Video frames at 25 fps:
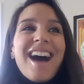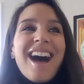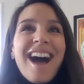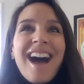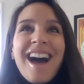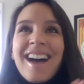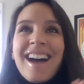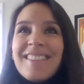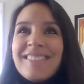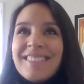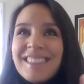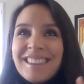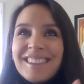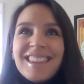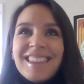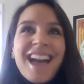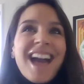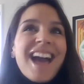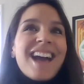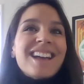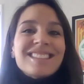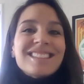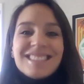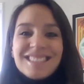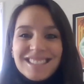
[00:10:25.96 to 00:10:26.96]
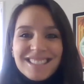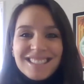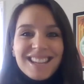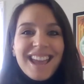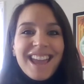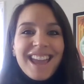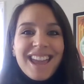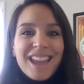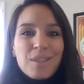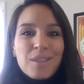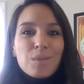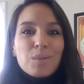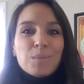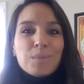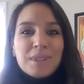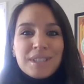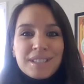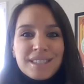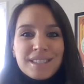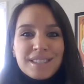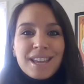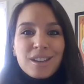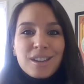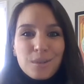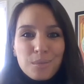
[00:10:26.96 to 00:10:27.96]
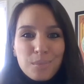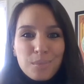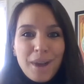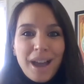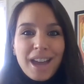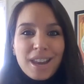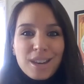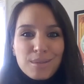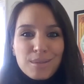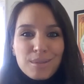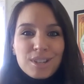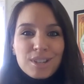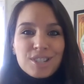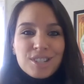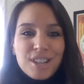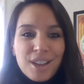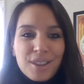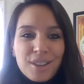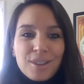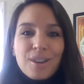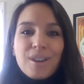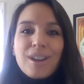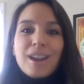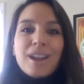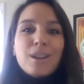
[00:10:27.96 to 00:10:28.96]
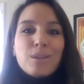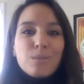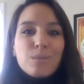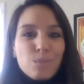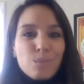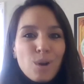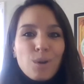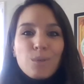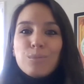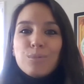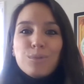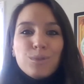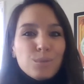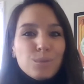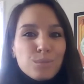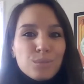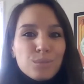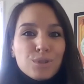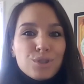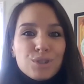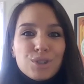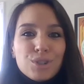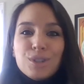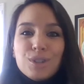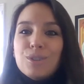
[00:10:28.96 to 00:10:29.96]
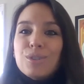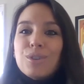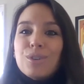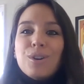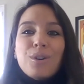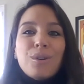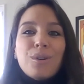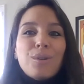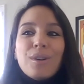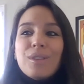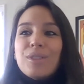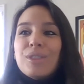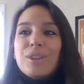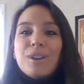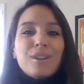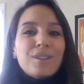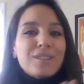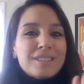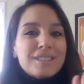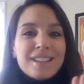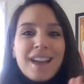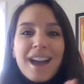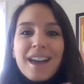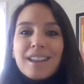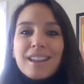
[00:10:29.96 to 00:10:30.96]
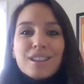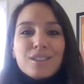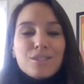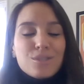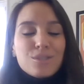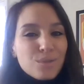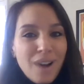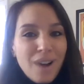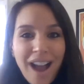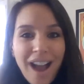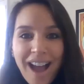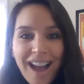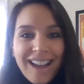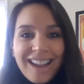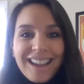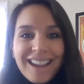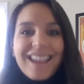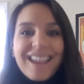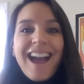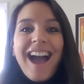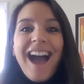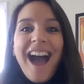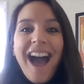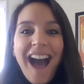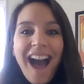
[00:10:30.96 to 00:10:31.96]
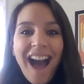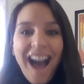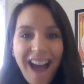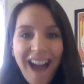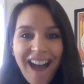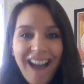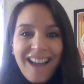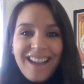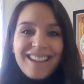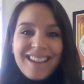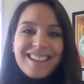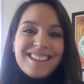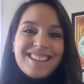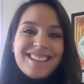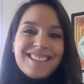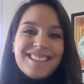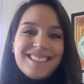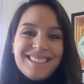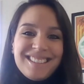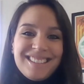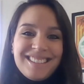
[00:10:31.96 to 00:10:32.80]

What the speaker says: On the last day, when we say goodbye to each other at Rome Fiumicino, there is not a dry eye